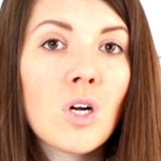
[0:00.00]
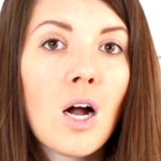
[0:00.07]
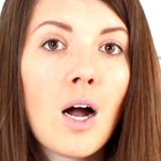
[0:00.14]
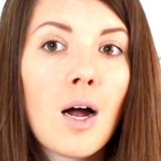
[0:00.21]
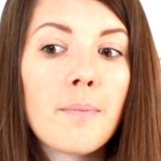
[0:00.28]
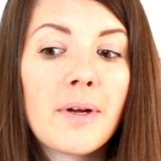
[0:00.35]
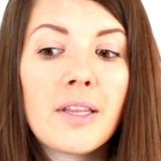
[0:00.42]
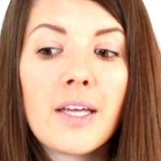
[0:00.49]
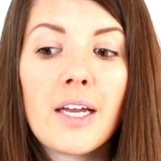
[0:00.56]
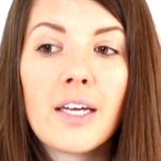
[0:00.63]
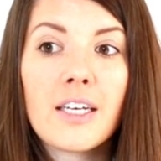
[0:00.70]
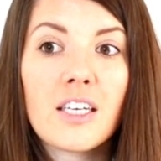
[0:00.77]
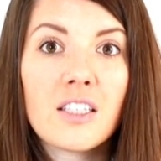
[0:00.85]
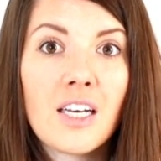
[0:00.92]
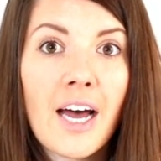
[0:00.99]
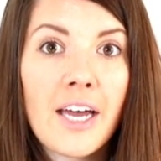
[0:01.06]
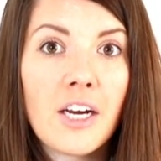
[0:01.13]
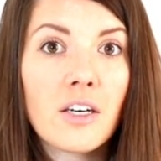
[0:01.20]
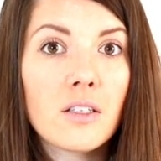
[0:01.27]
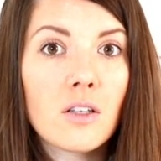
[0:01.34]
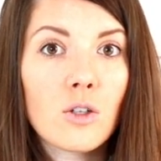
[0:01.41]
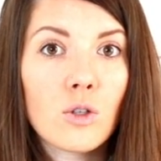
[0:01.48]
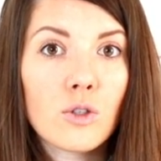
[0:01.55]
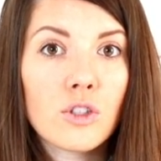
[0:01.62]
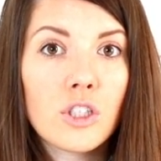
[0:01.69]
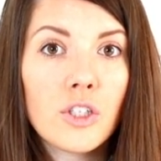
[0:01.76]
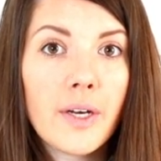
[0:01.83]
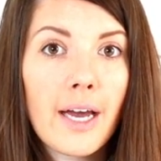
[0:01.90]
and then it gets higher the
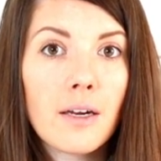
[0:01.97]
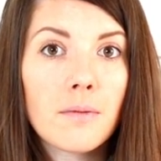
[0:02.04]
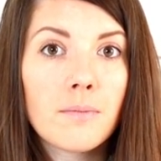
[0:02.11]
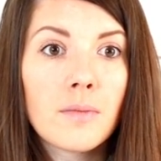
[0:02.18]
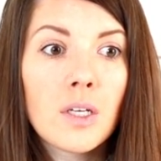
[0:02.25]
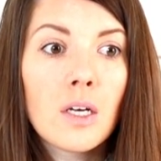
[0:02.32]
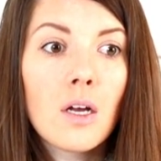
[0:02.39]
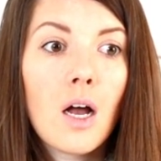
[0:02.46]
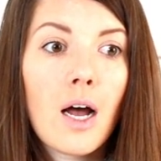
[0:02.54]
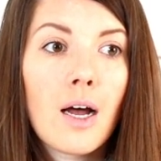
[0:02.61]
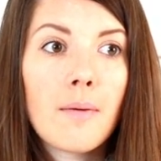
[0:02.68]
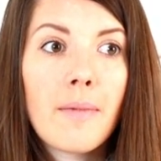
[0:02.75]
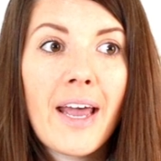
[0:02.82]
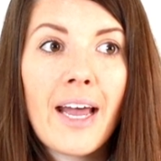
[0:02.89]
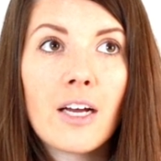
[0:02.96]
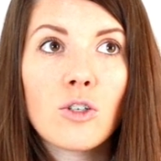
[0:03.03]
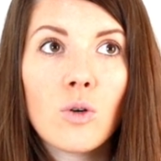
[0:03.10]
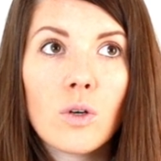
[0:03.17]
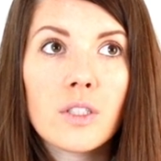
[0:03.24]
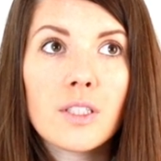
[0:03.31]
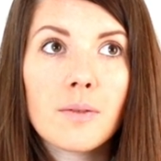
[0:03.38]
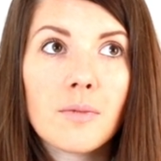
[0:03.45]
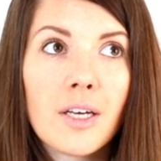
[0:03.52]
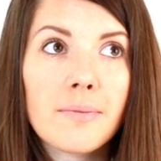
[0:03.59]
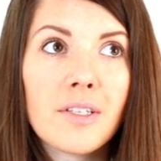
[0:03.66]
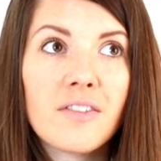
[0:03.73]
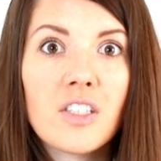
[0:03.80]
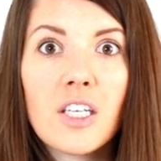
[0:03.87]
closer you get. And or
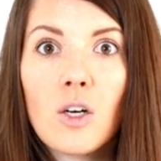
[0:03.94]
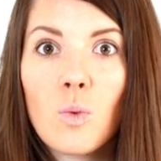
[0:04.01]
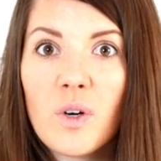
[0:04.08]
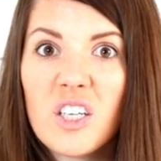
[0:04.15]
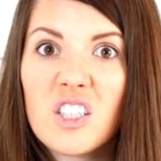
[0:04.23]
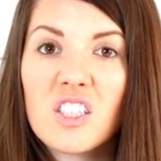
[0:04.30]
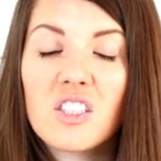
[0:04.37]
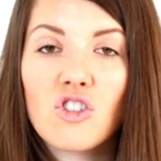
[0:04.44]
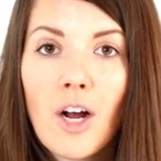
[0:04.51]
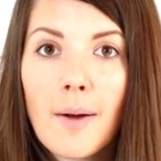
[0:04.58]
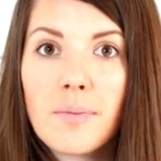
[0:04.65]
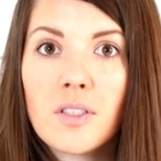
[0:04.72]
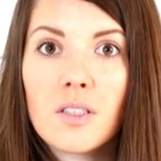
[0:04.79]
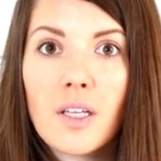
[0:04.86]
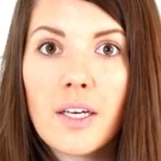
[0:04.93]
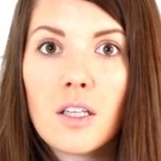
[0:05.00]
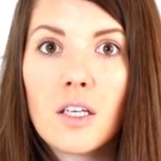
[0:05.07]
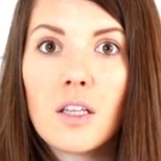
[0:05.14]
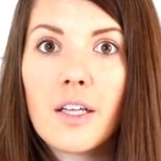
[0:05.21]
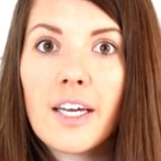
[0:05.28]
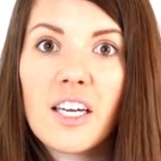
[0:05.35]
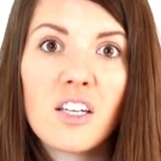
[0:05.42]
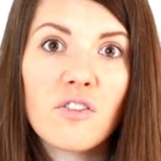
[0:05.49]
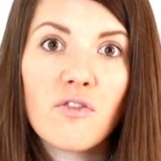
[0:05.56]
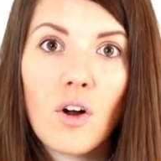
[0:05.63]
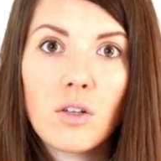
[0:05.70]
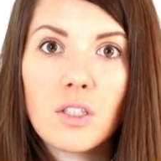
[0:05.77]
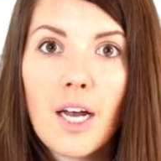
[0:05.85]
sometimes I've seen it where it's dropped slightly like in
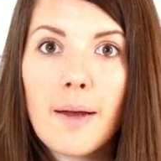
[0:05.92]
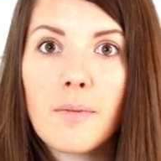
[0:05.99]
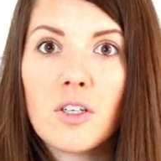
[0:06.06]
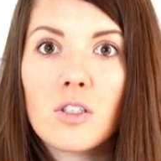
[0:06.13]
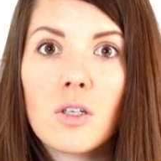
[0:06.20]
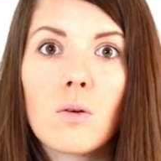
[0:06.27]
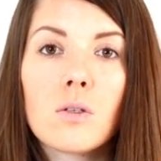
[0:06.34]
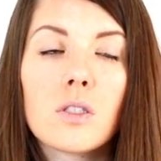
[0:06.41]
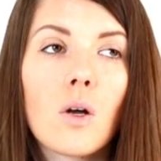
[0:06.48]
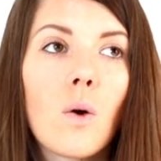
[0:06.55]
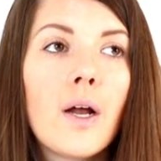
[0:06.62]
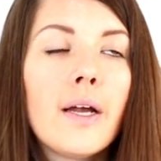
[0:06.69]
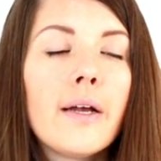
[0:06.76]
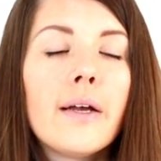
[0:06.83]
fall time or so. So